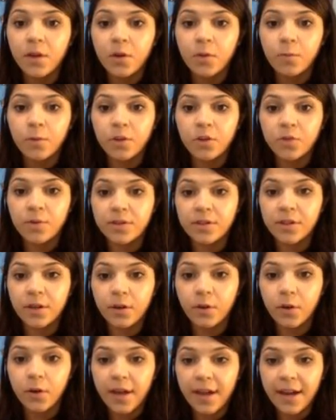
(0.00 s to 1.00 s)
Which was
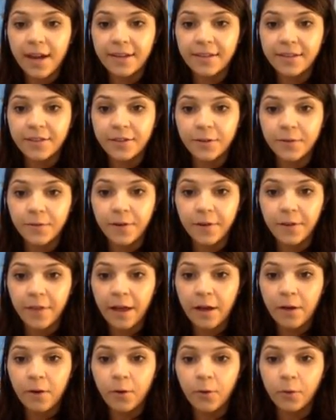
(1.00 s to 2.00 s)
our answer for
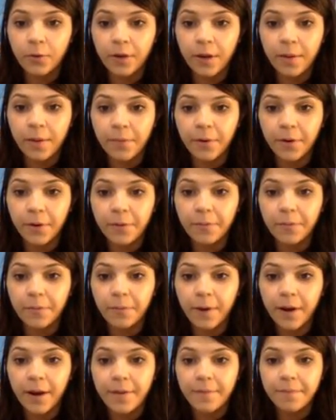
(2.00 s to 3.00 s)
that whole number,
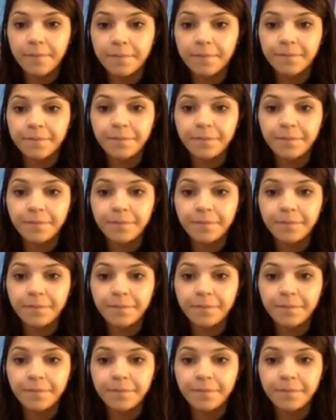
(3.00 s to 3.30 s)
right?